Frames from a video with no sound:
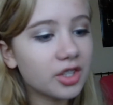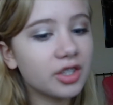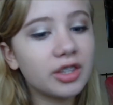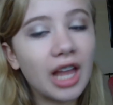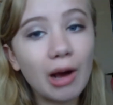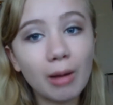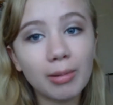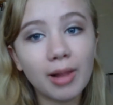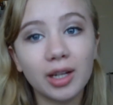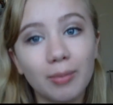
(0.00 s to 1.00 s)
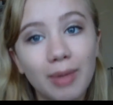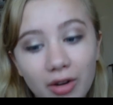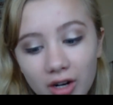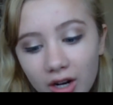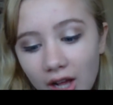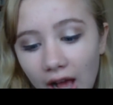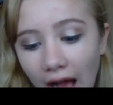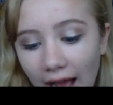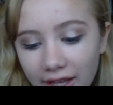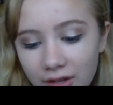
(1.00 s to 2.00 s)
now apply your powder.
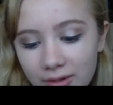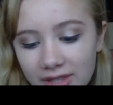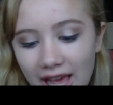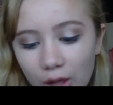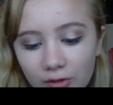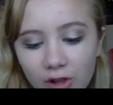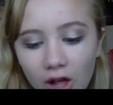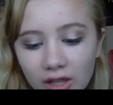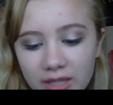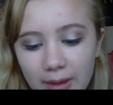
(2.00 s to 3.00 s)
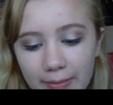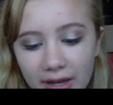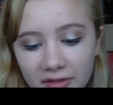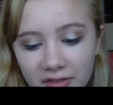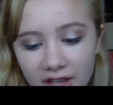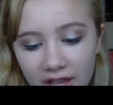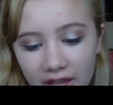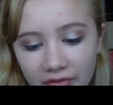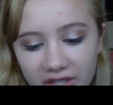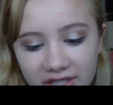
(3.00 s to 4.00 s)
I use the Hello Flawless by Benefit,
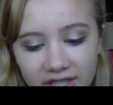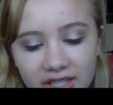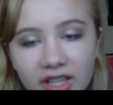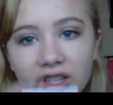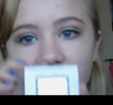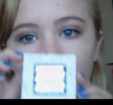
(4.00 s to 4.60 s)
and this is in